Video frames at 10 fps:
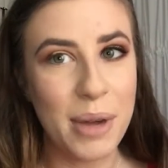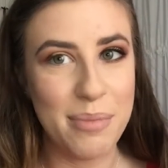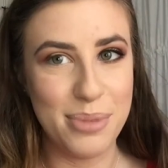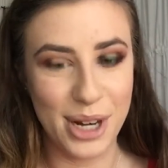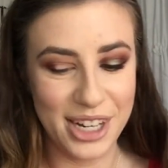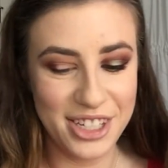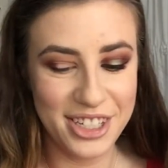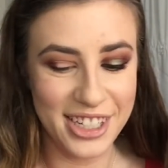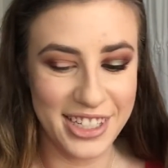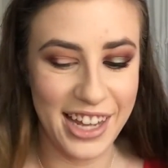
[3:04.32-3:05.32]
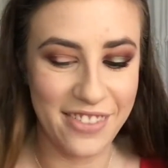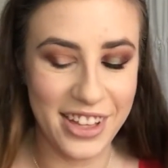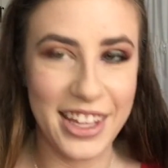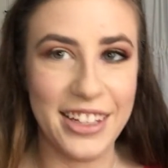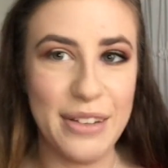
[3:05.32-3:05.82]
brush doesn't have
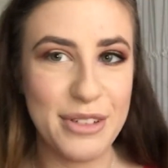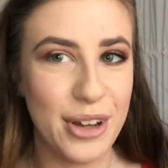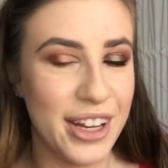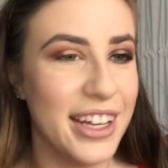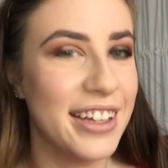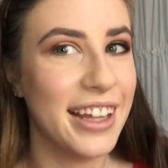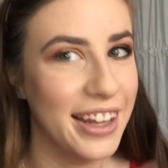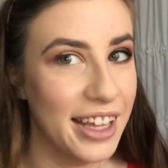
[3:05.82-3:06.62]
anything left on it, and